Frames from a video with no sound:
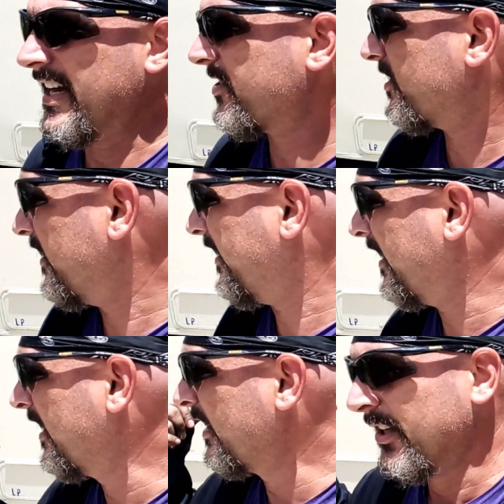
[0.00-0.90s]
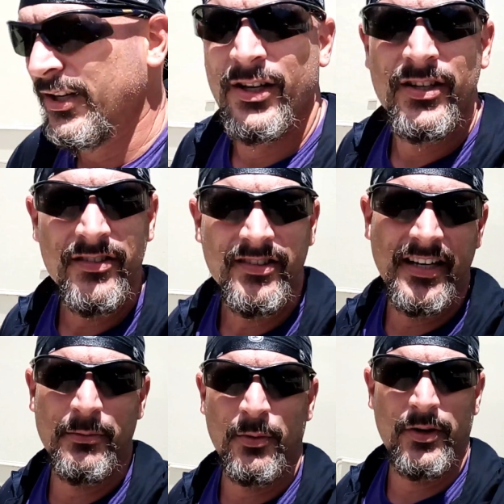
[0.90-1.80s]
Actually,
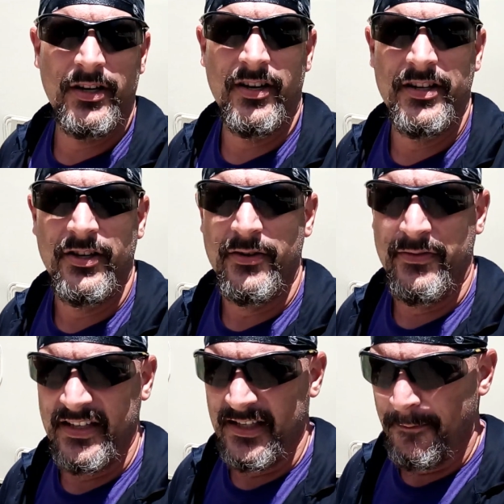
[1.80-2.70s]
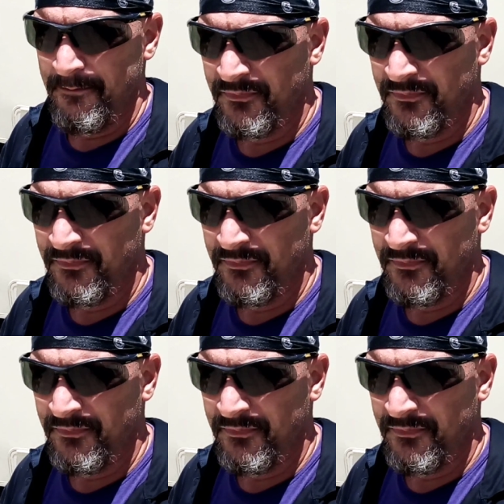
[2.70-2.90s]
today we're working on the RV.